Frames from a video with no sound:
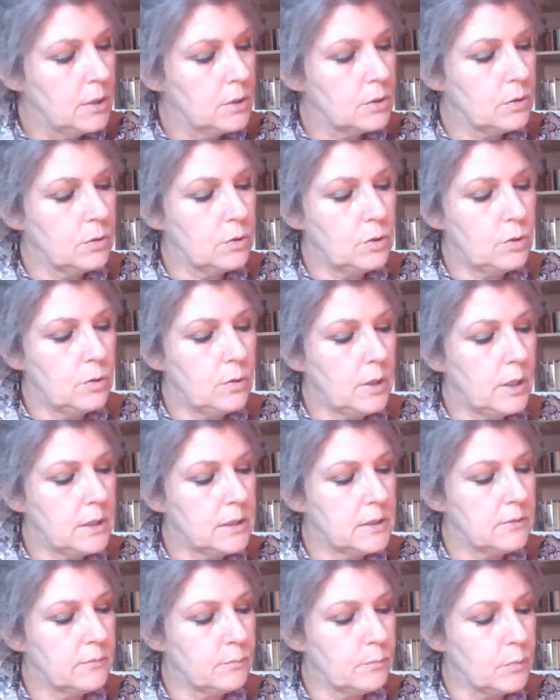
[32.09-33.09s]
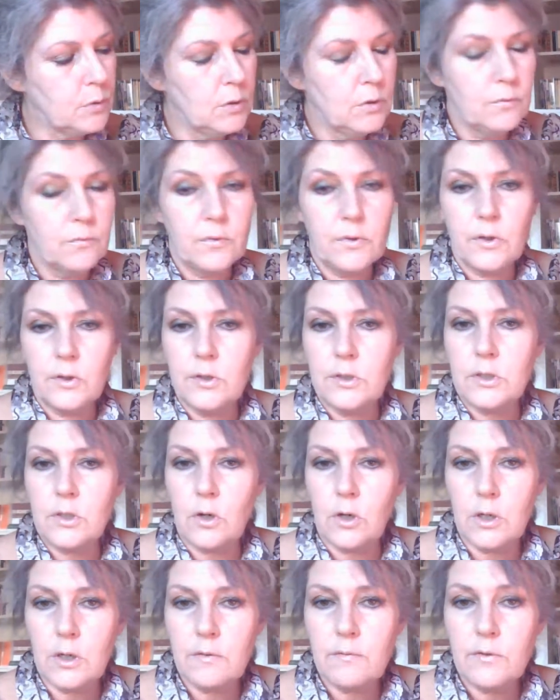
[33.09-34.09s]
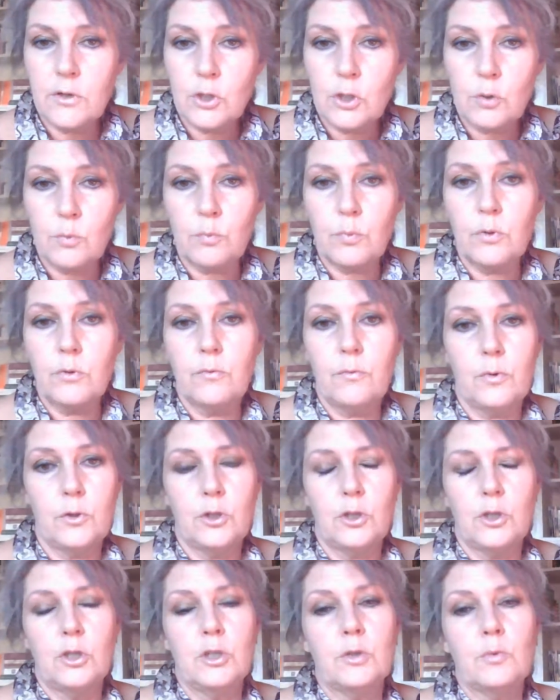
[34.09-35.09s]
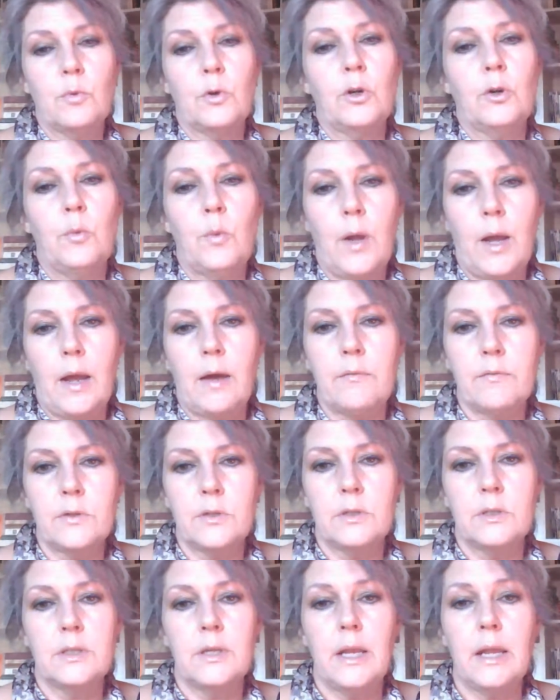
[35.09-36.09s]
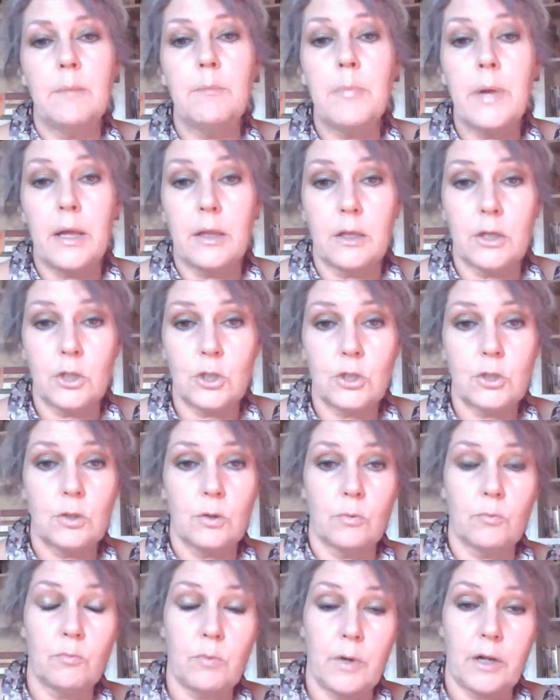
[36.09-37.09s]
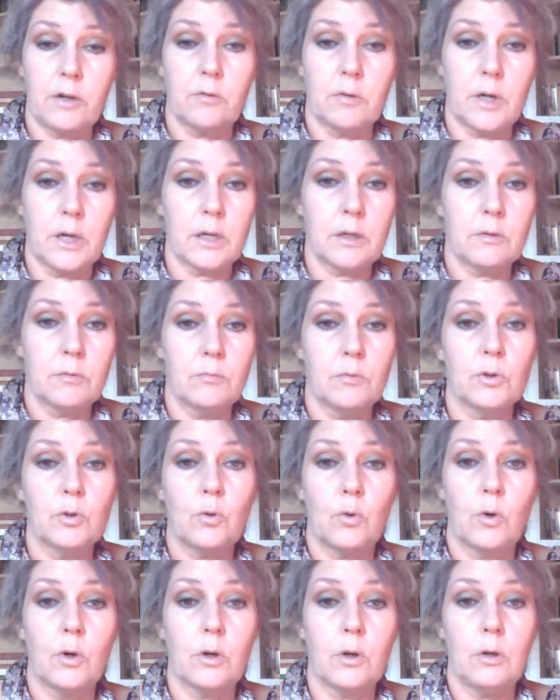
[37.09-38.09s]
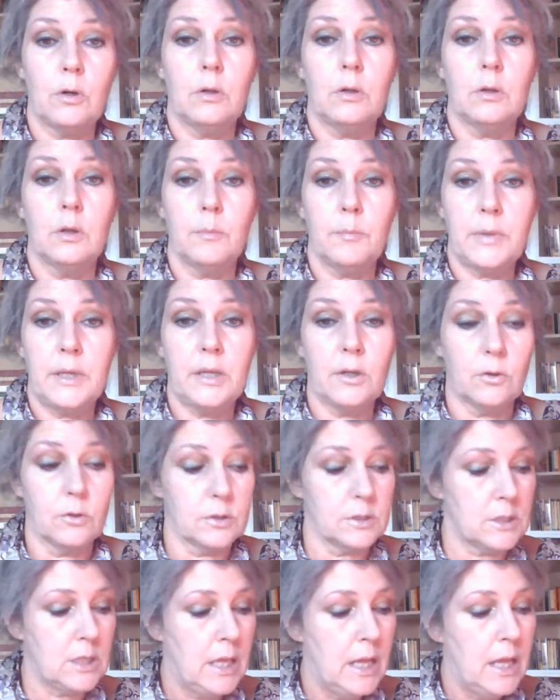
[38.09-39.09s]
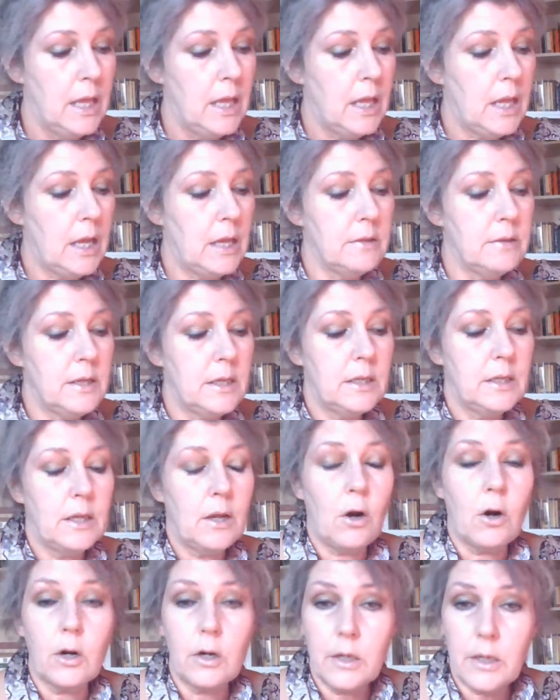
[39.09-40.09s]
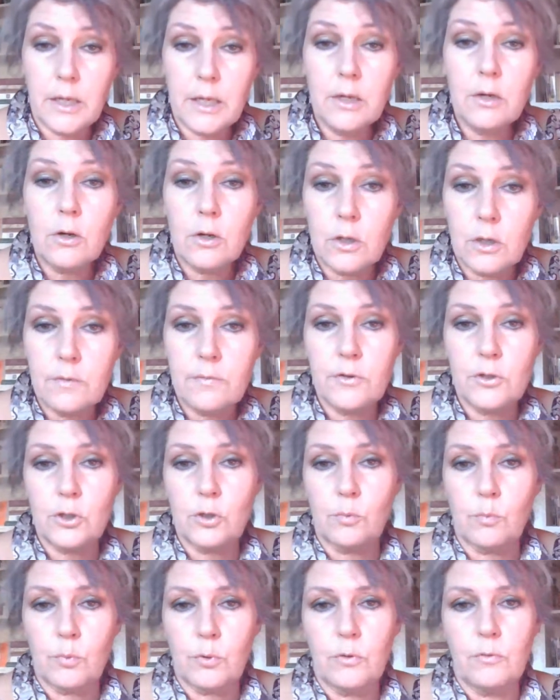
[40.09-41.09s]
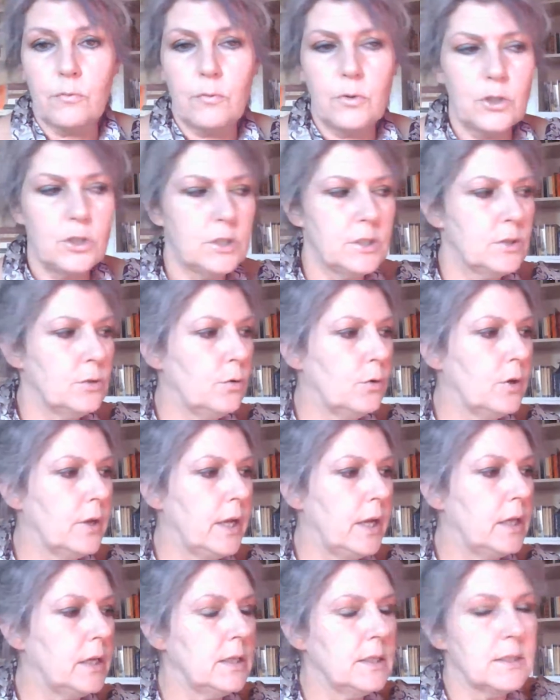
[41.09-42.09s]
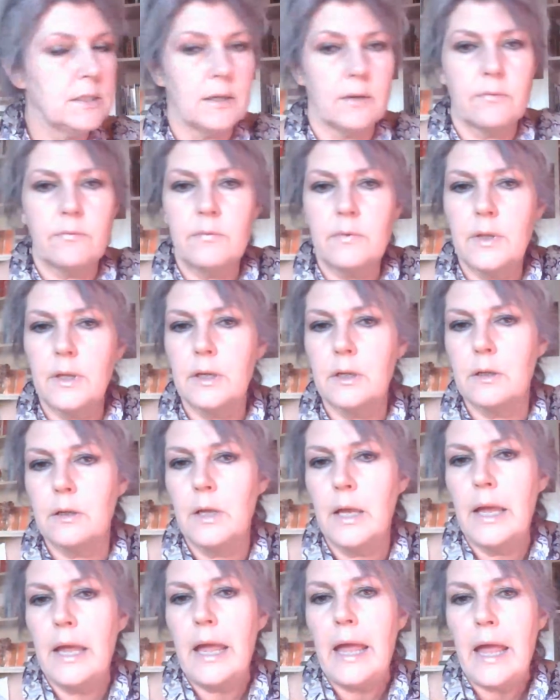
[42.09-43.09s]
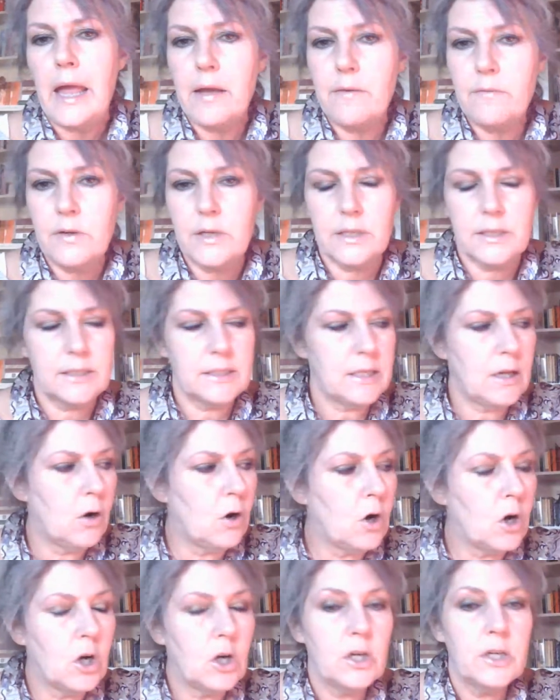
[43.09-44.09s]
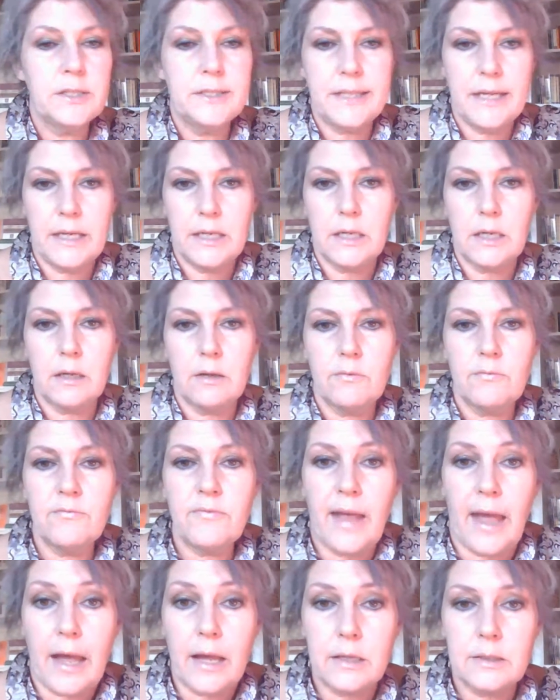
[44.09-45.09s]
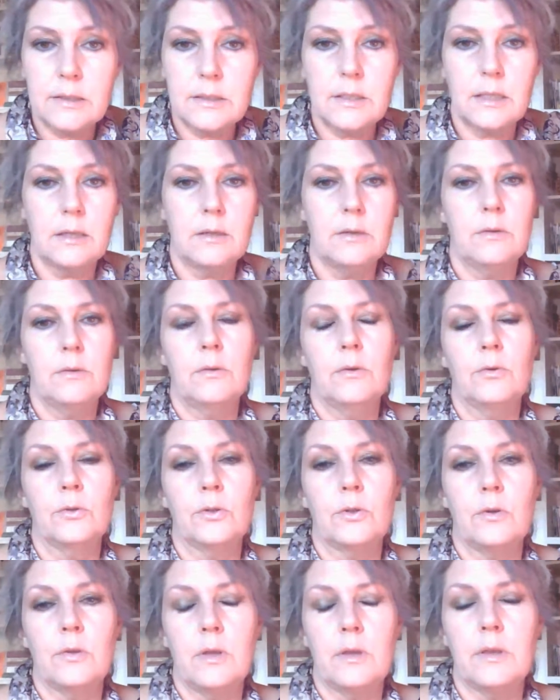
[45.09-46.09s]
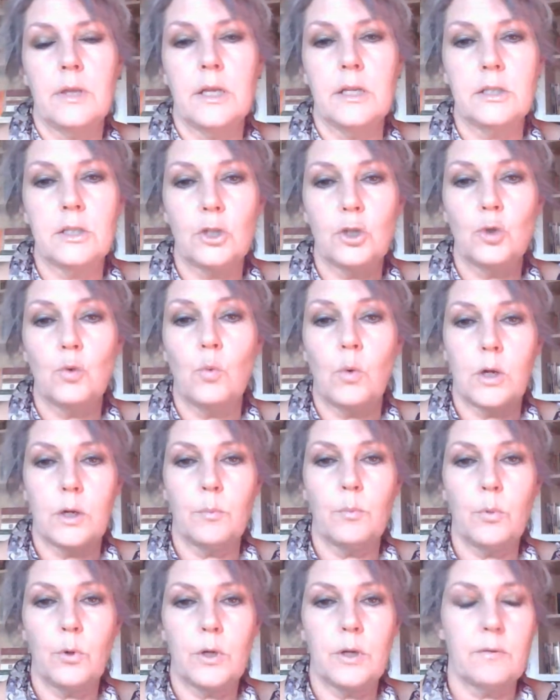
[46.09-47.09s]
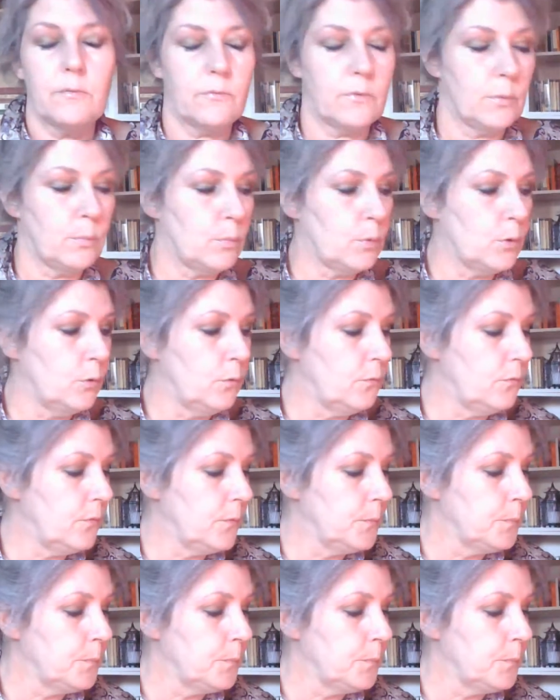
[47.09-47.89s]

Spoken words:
So the two kinds of proof, there's artificial proof, which is where you have to embellish, so rhetoric, rhetorical appeals, and then inartificial proof, which is the organic stuff, the evidence, hard data, facts. Those are the things that you want to put in for proof.